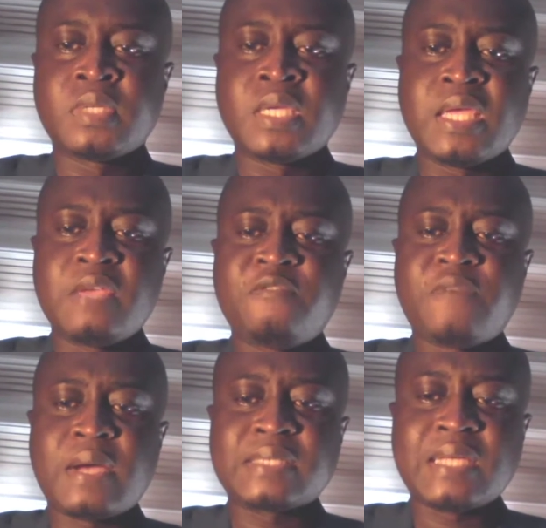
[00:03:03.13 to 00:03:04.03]
In
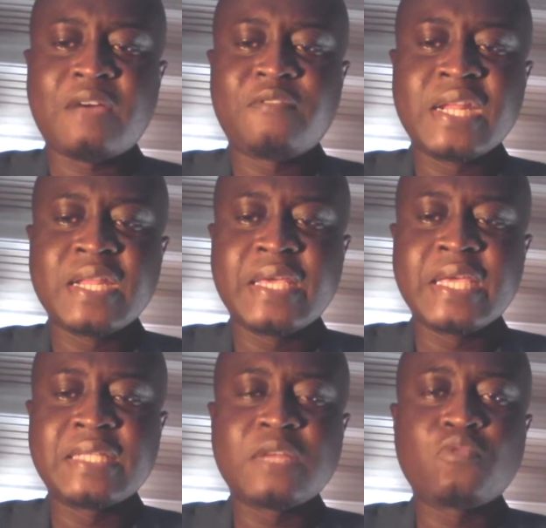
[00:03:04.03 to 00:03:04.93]
fact, having a
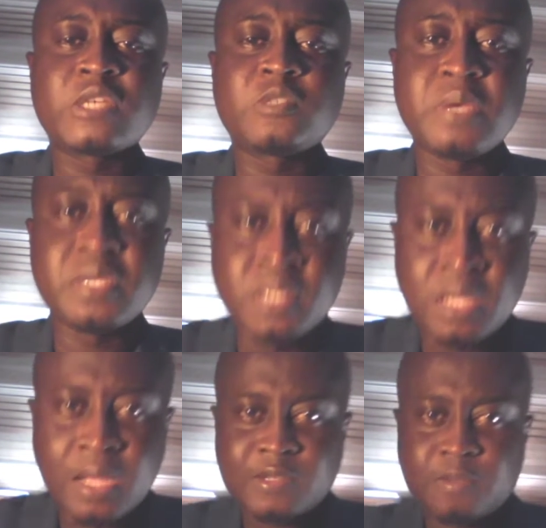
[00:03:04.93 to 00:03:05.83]
dedicated workspace,
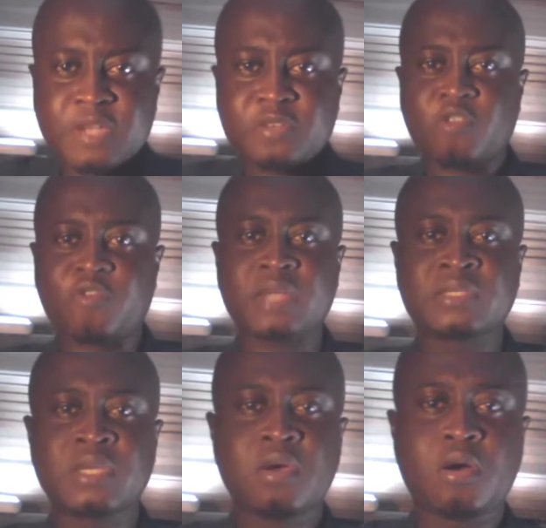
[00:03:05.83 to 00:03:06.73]
as a matter of fact,
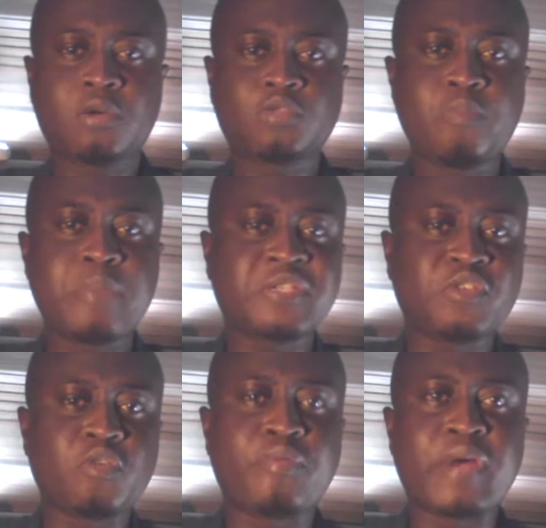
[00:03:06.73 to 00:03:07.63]
also makes
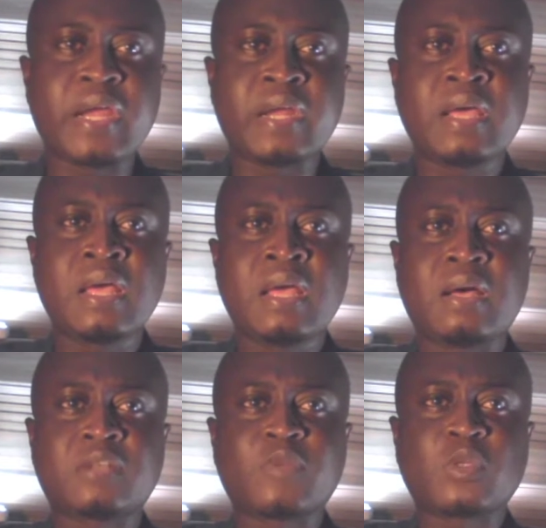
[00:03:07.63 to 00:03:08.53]
your brain,
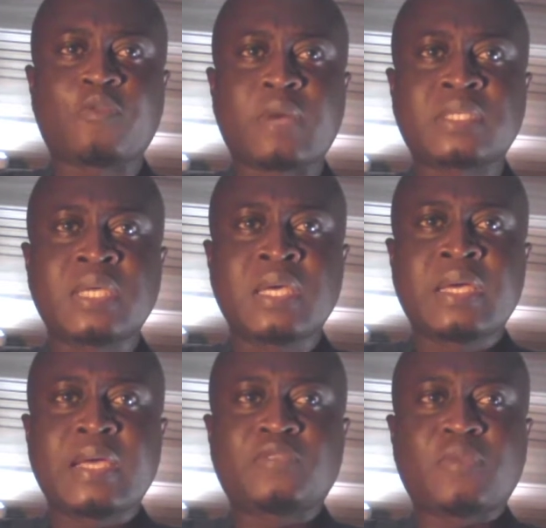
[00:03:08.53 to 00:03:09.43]
as a matter of fact,
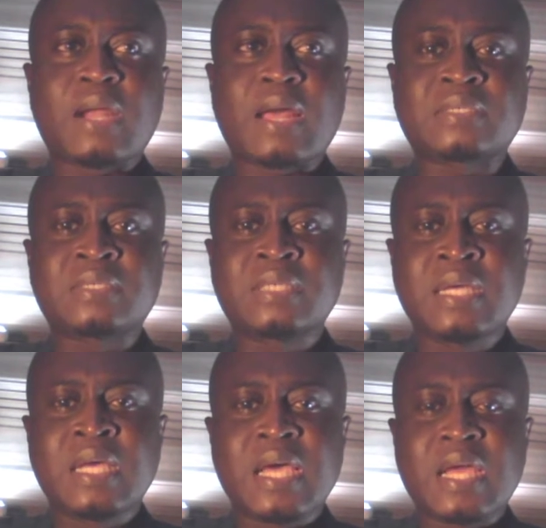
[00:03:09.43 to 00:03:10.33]
get relaxed
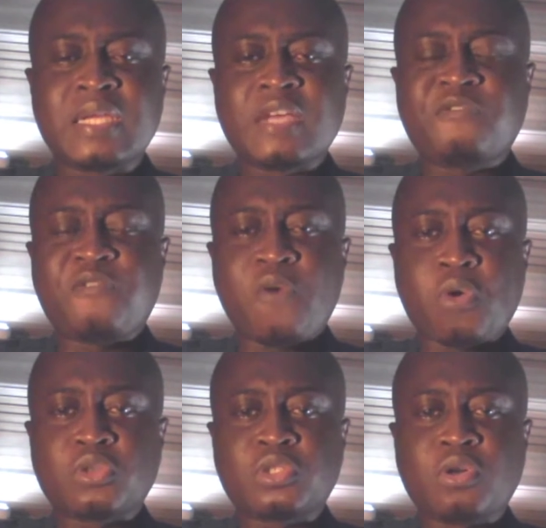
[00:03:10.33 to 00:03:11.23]
and get
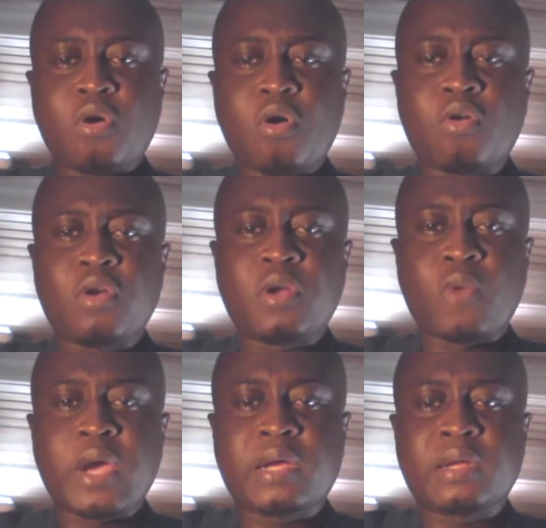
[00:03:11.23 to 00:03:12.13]
focused on the
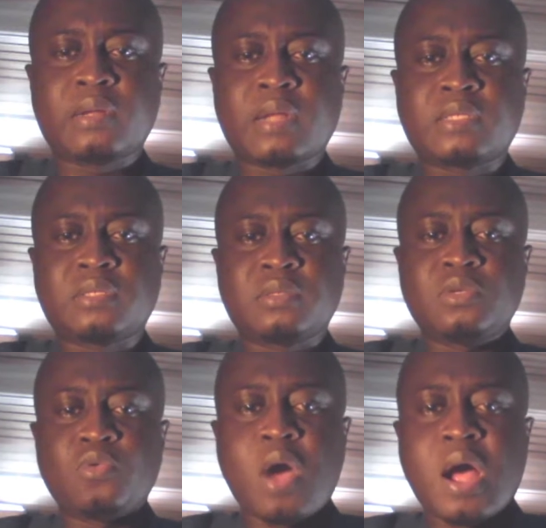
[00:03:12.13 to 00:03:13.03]
work that
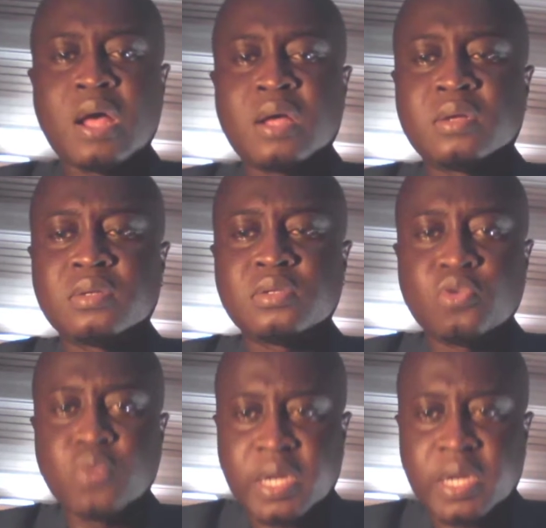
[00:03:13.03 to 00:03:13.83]
you are doing.